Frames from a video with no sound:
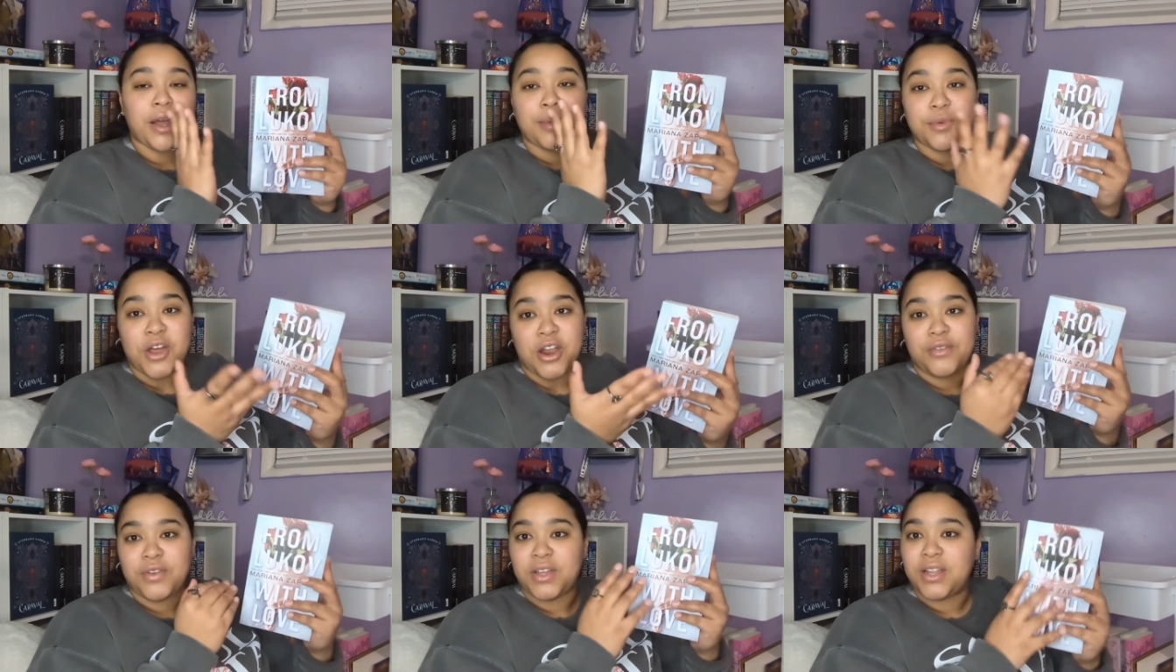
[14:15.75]
I'm
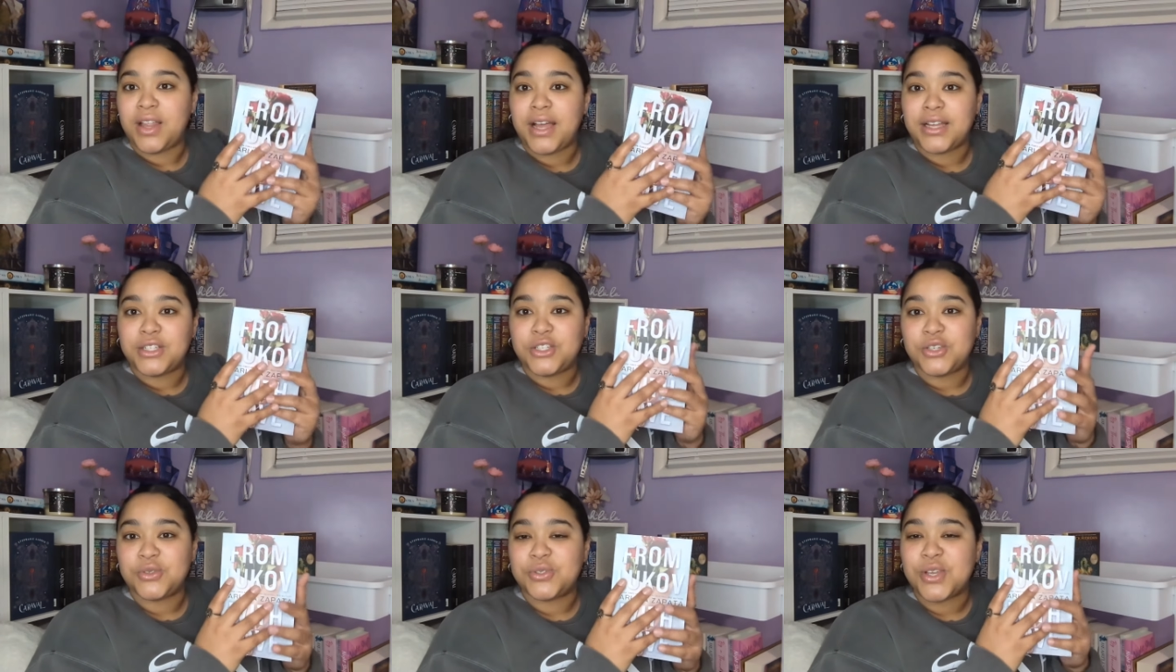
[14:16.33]
not even going to lie
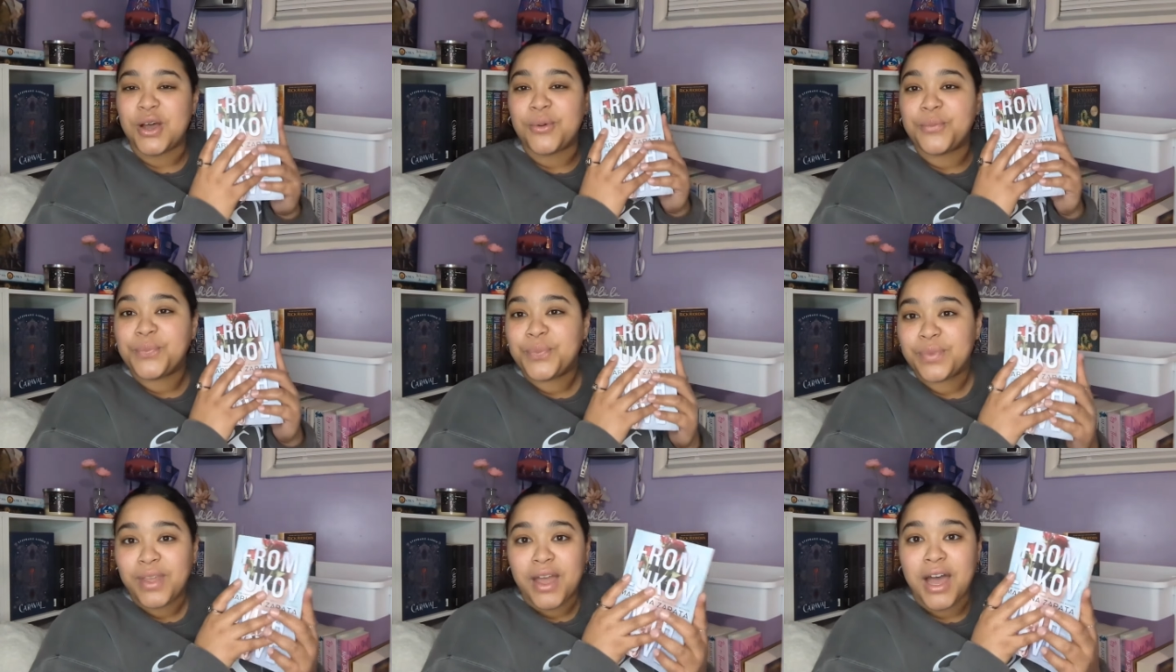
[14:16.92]
to you. So,
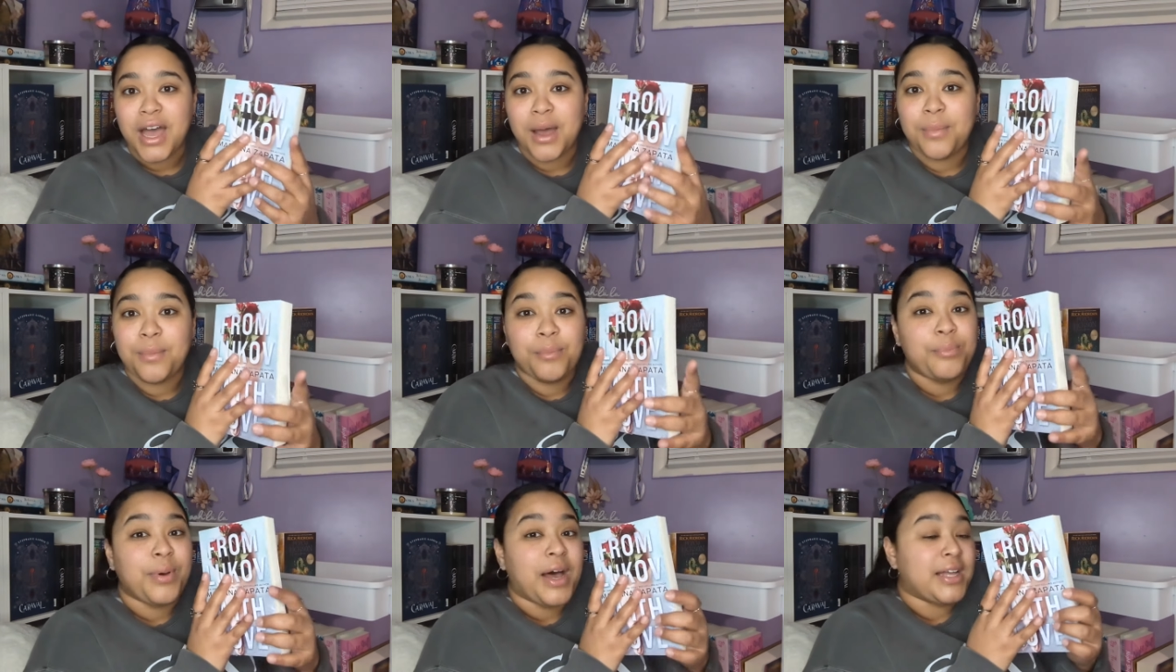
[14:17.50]
um,
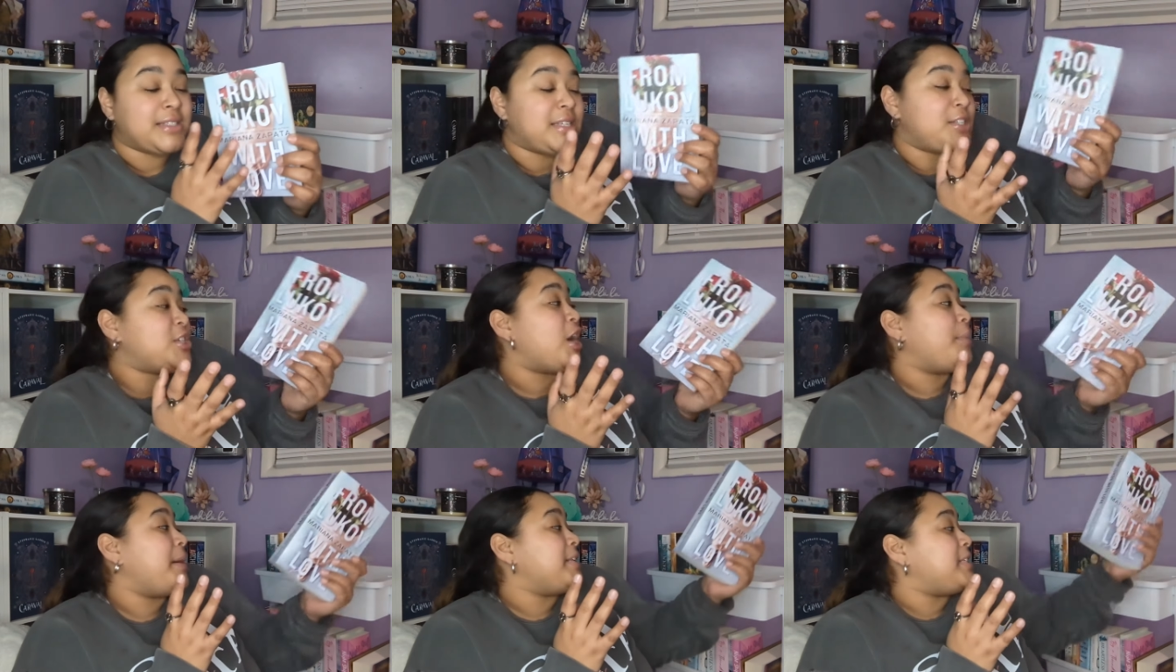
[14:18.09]
but it's
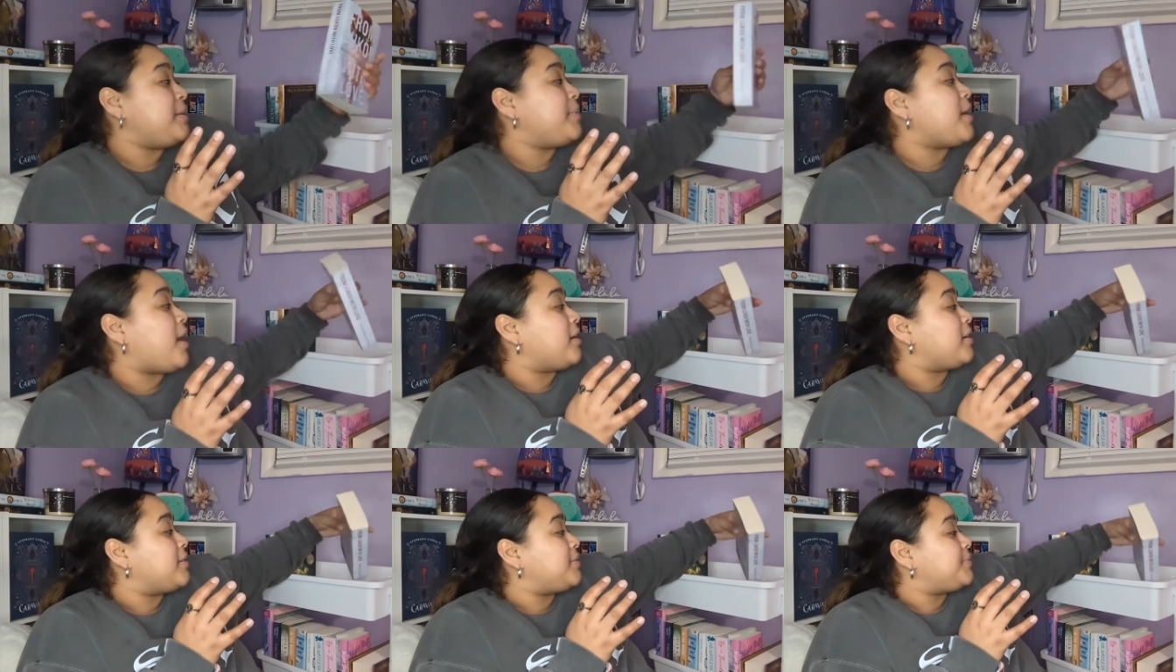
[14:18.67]
on my
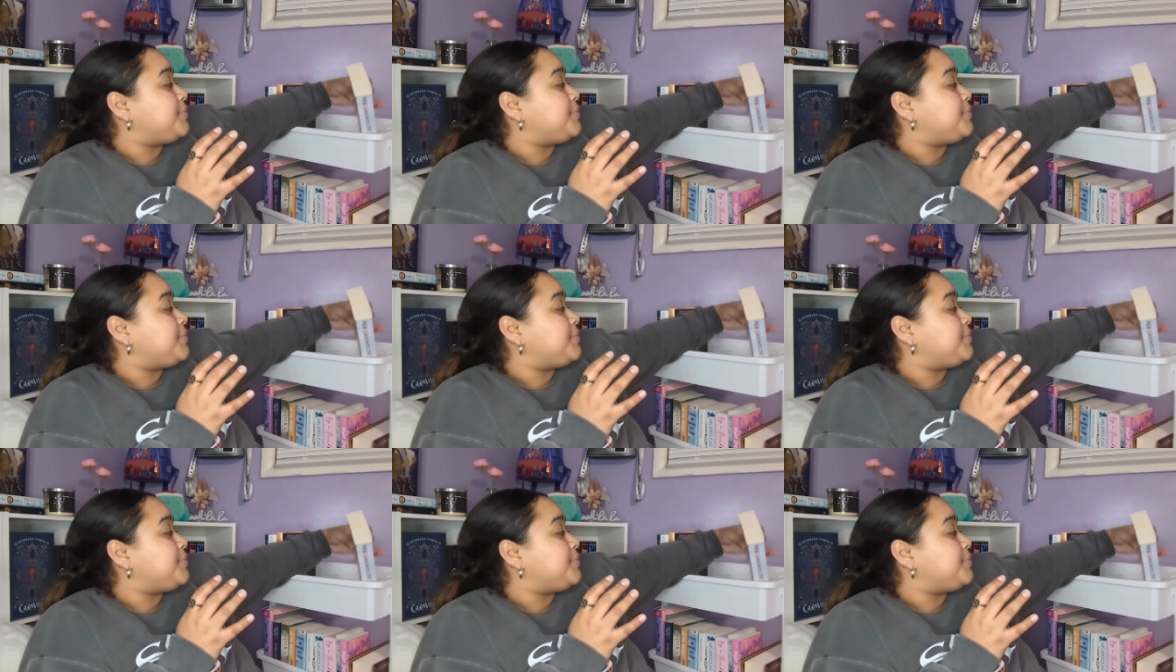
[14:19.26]
TBR.